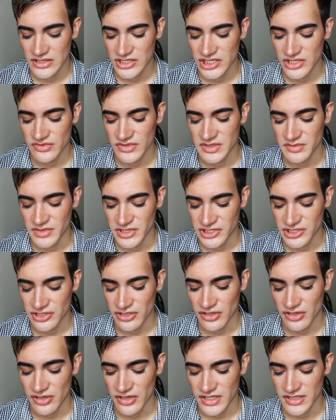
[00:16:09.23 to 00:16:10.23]
she was
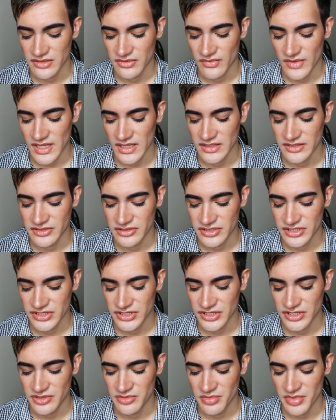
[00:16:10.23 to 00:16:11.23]
mature and well
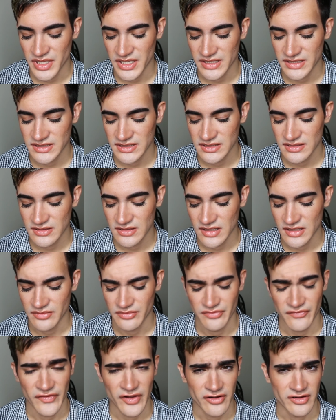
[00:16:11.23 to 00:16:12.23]
understood, but
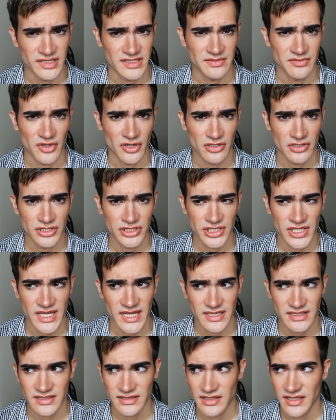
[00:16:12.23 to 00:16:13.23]
and very smart. She
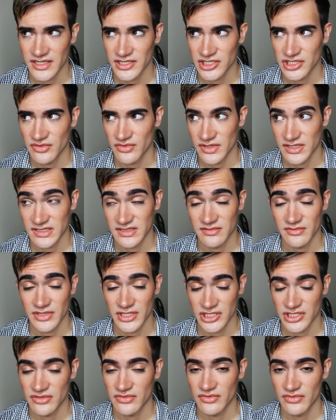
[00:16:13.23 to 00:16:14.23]
acted like she wasn't,
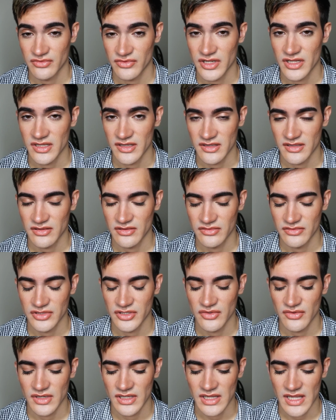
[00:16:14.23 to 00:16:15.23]
but she really
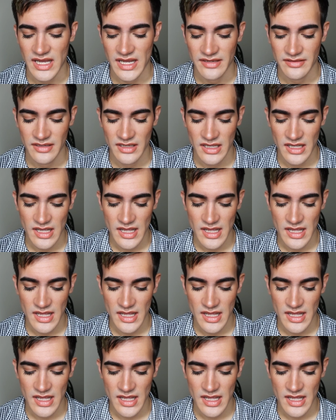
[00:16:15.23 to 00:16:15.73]
knew a lot.